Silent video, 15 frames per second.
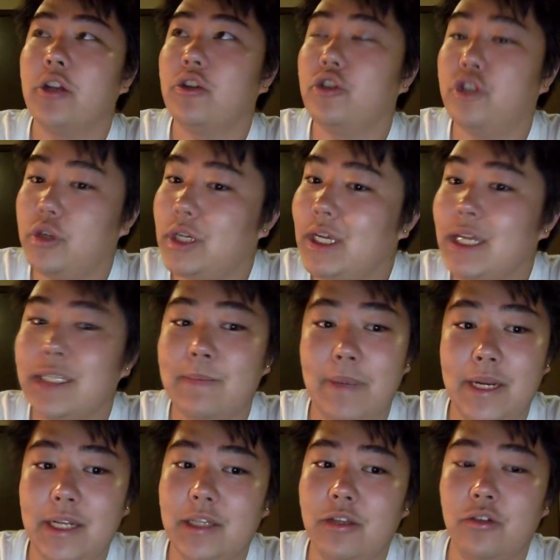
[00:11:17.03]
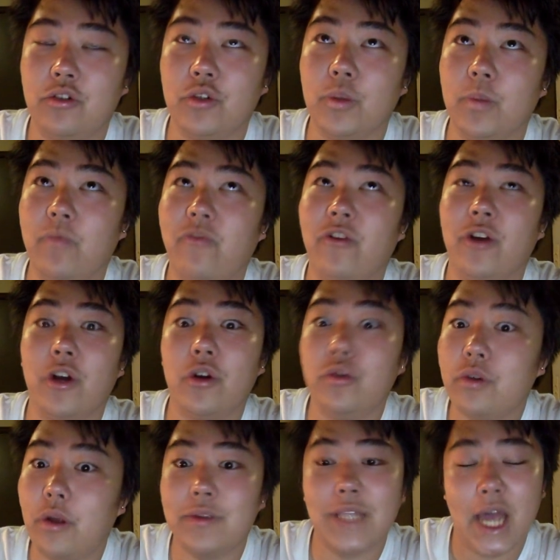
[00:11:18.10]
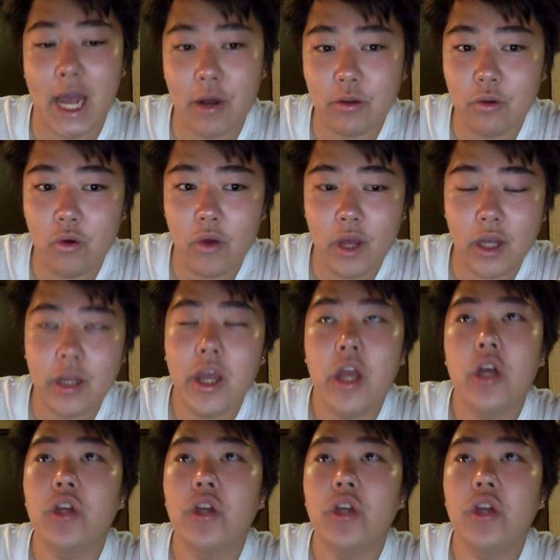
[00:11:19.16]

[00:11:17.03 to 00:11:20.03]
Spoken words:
Judy has been in the group for who knows how long,